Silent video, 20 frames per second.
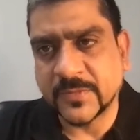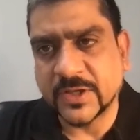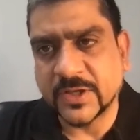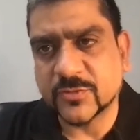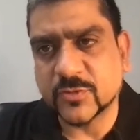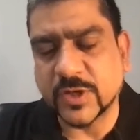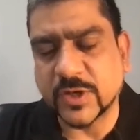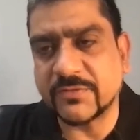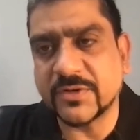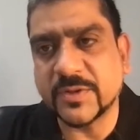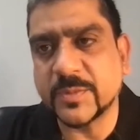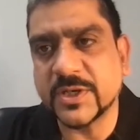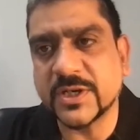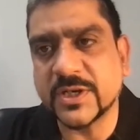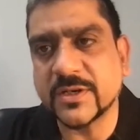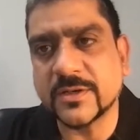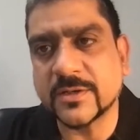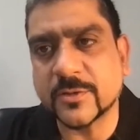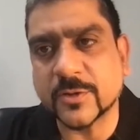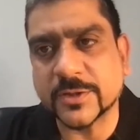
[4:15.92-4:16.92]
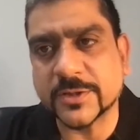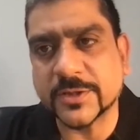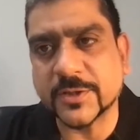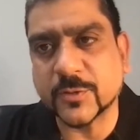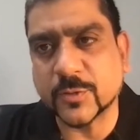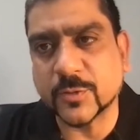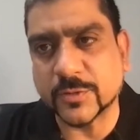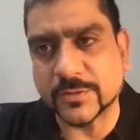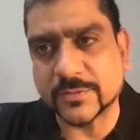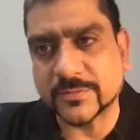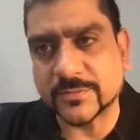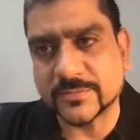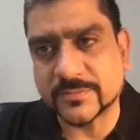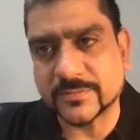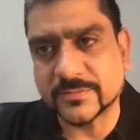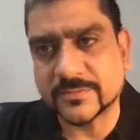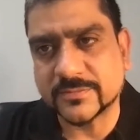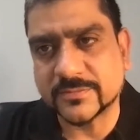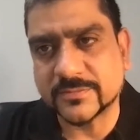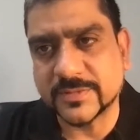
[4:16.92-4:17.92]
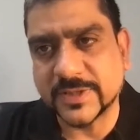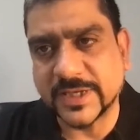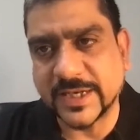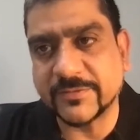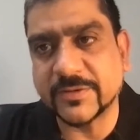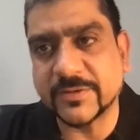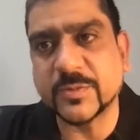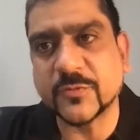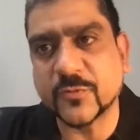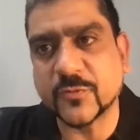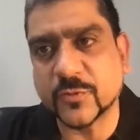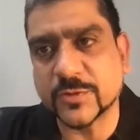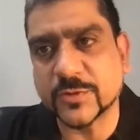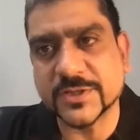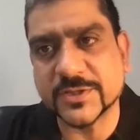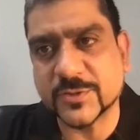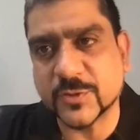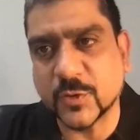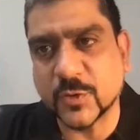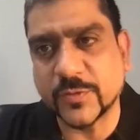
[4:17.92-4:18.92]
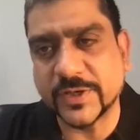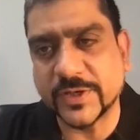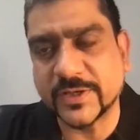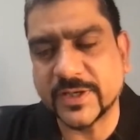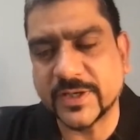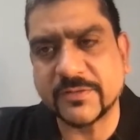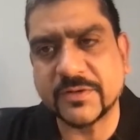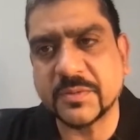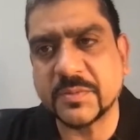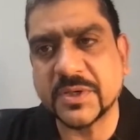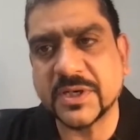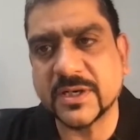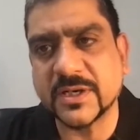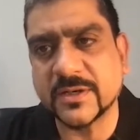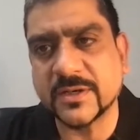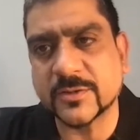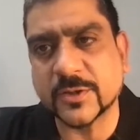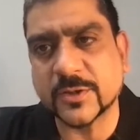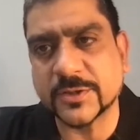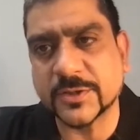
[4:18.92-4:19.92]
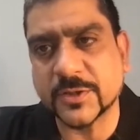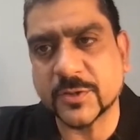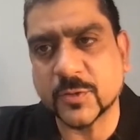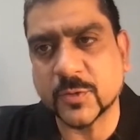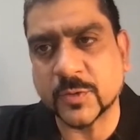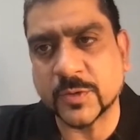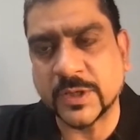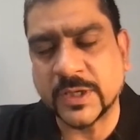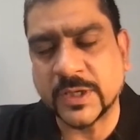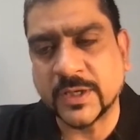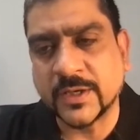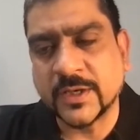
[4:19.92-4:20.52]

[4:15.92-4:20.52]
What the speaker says: So everybody learned on their own. Even before this COVID, everybody learned on their own,